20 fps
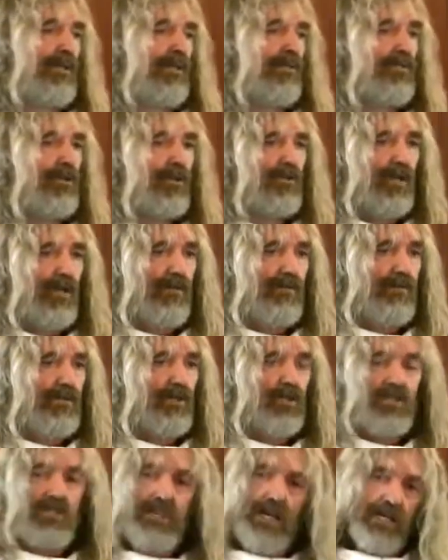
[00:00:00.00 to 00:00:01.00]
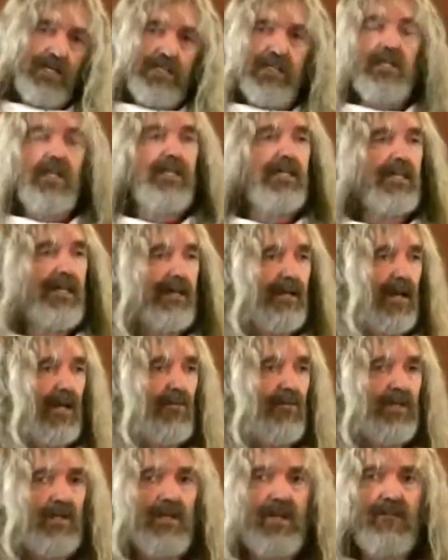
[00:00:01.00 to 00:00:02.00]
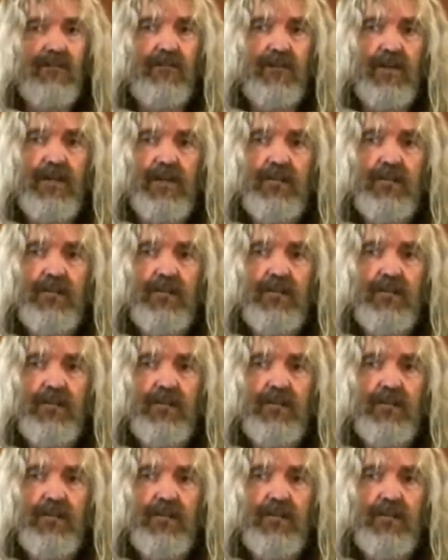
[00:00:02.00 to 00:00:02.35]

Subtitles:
to grieve, so she has to kind of get on with life.